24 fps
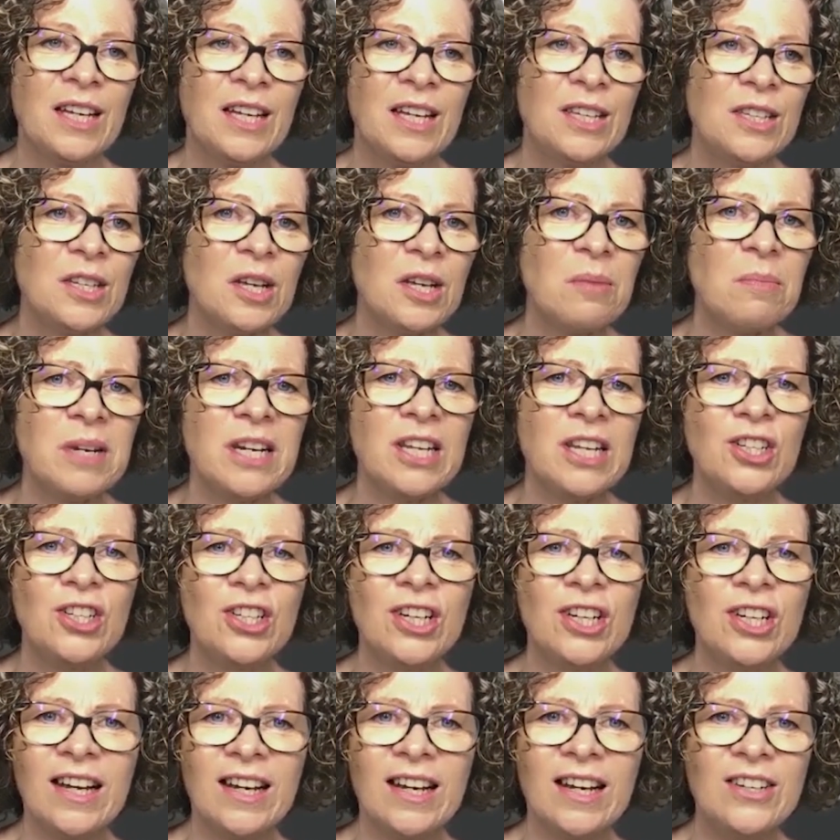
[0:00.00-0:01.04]
So many
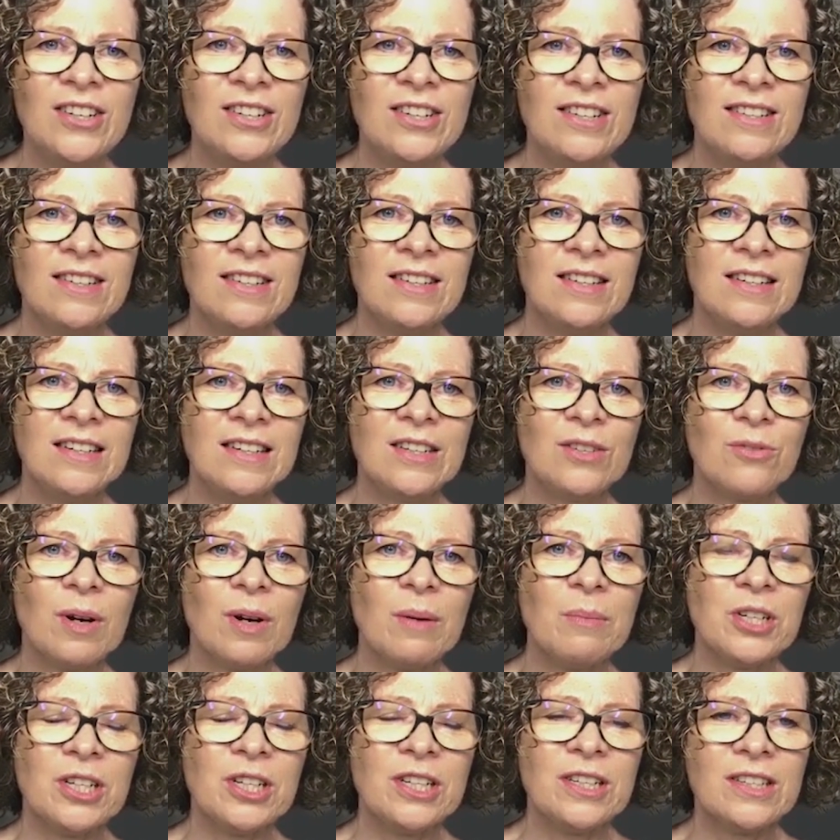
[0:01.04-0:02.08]
changes and
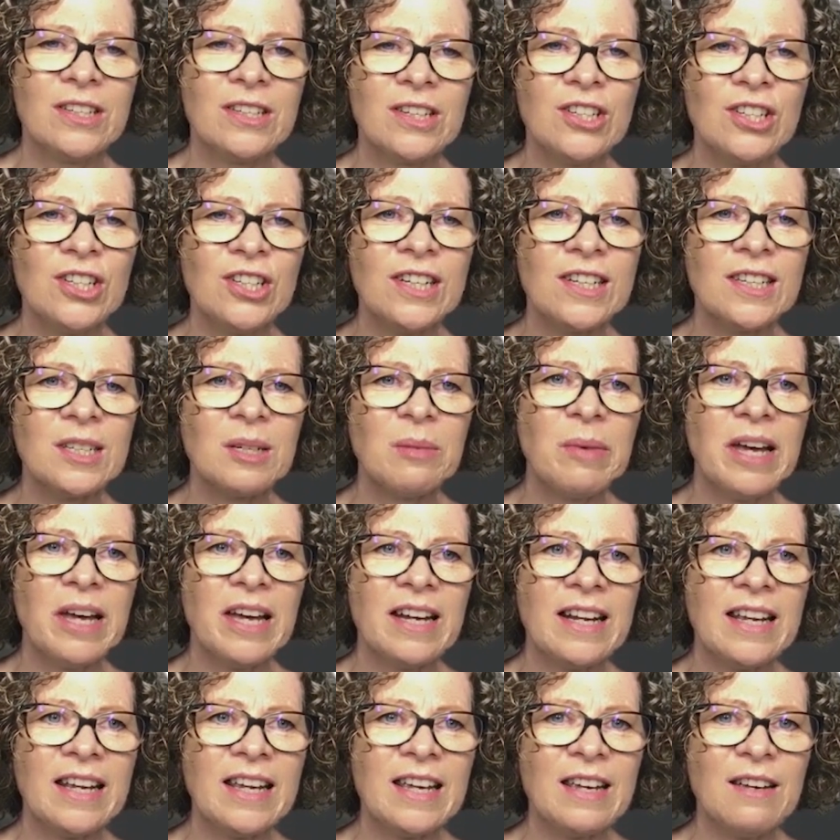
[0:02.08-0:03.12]
disruptions to just
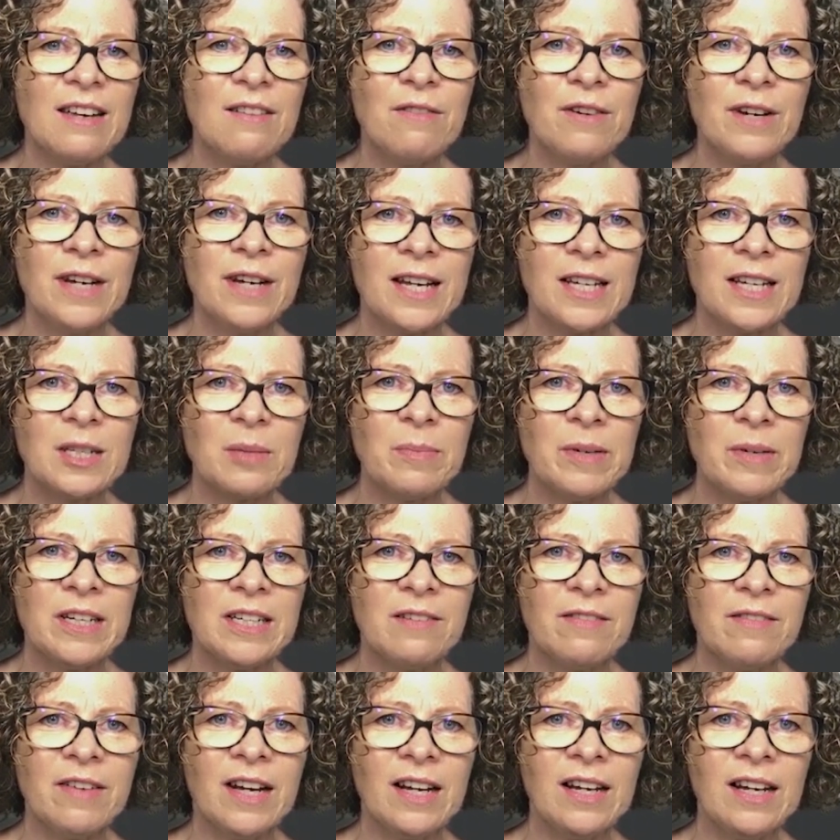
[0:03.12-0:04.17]
about every aspect
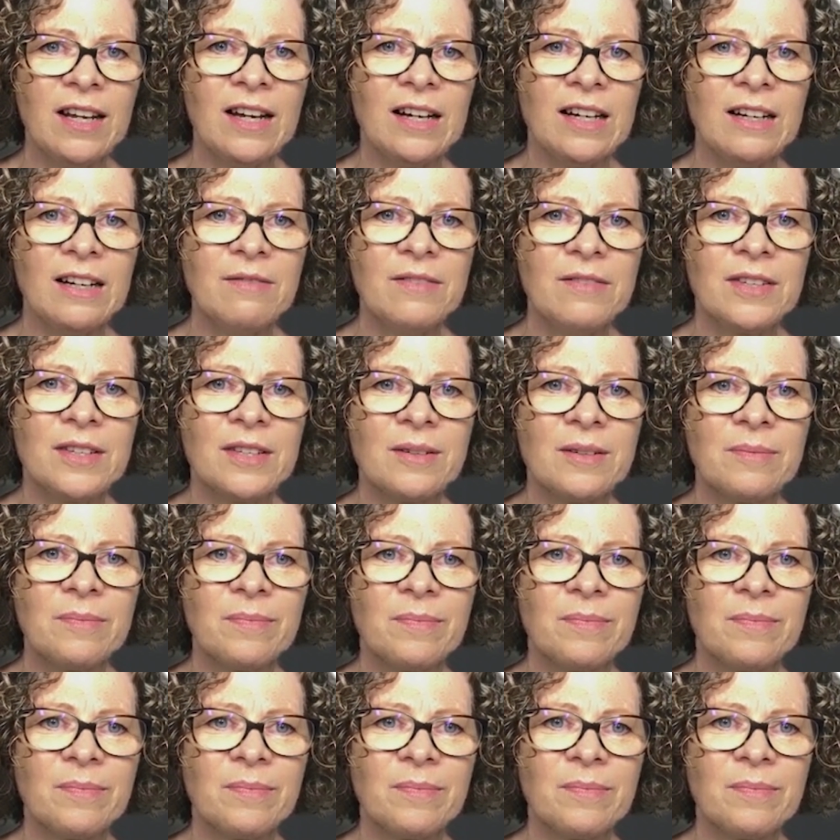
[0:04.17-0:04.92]
of our lives.